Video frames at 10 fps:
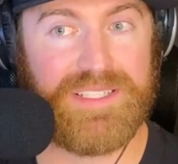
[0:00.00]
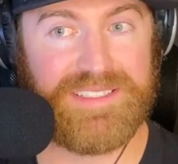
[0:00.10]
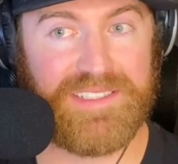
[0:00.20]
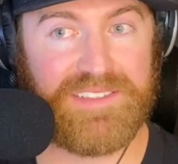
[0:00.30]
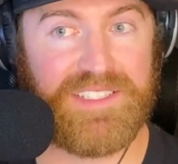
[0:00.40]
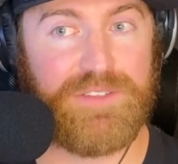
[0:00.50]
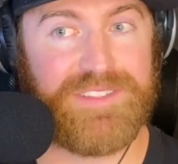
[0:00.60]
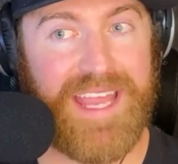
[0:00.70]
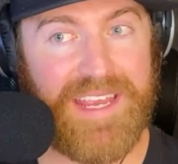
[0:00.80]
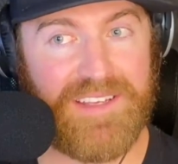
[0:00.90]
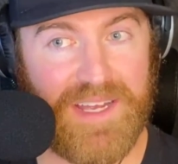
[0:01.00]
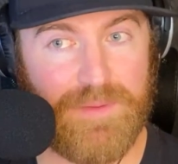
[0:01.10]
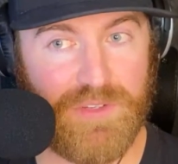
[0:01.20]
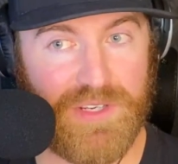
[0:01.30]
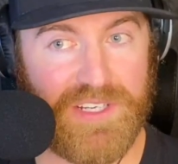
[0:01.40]
sixty, it was eight
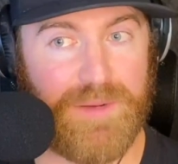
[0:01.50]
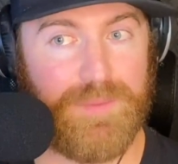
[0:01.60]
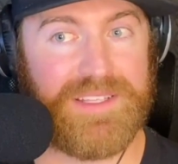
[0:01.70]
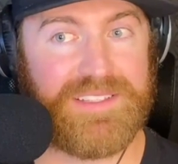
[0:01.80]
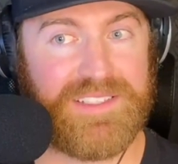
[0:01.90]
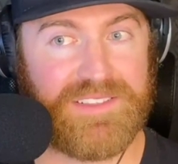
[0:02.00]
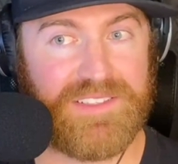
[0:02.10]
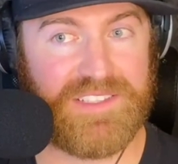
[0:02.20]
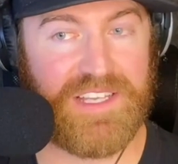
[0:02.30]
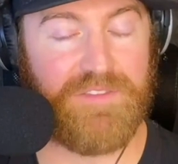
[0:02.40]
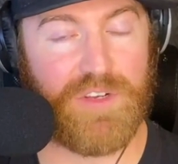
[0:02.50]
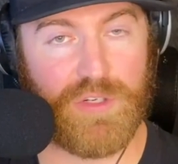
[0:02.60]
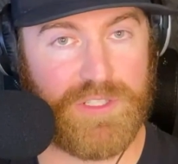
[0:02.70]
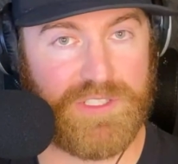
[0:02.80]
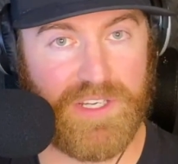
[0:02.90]
times your income. And sixty-seven,
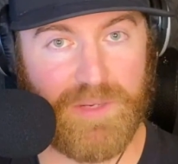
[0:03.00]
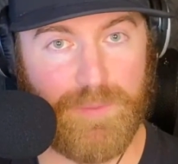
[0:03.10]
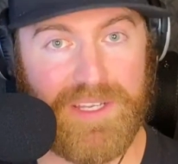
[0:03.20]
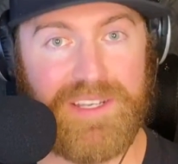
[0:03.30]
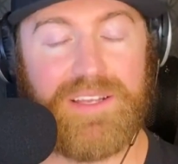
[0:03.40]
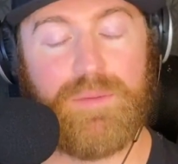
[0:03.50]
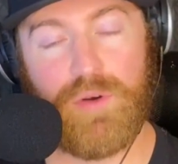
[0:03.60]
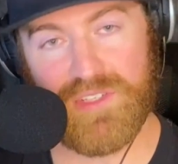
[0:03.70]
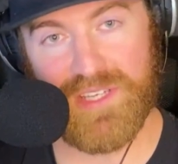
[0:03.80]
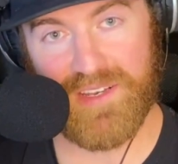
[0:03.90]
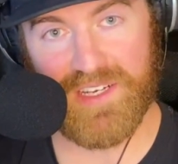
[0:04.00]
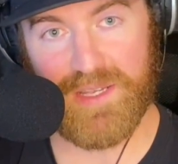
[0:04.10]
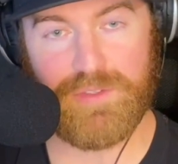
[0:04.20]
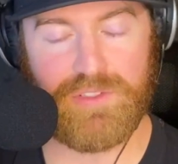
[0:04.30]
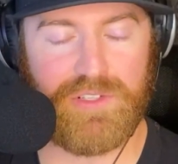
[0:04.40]
or retirement, about ten
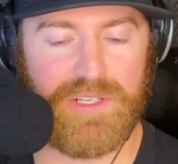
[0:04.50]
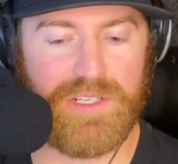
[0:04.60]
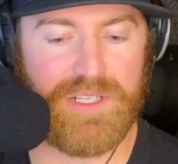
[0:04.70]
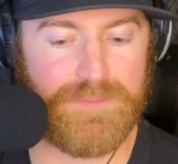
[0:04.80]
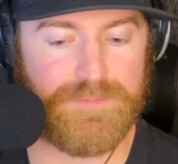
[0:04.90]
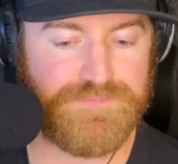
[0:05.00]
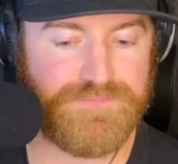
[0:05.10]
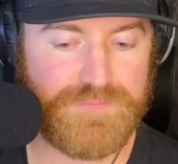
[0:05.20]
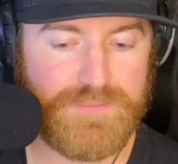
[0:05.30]
times your income.